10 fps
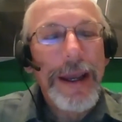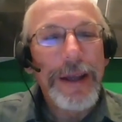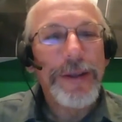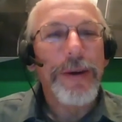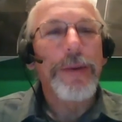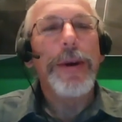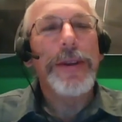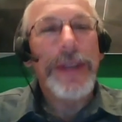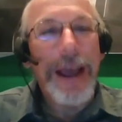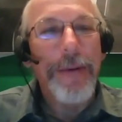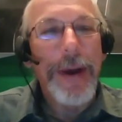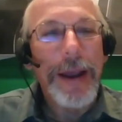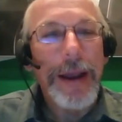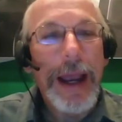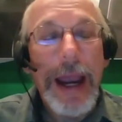It sort of works that
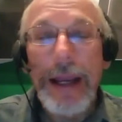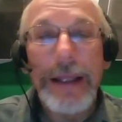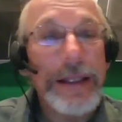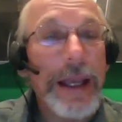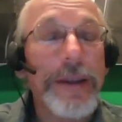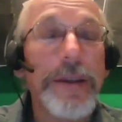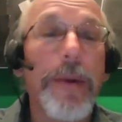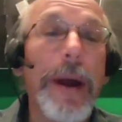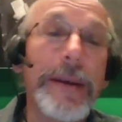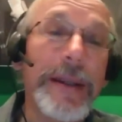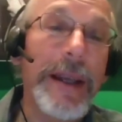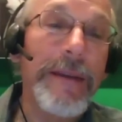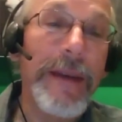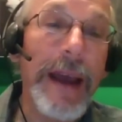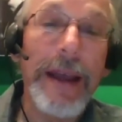way, and it's surprisingly
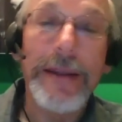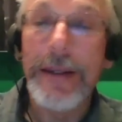fast.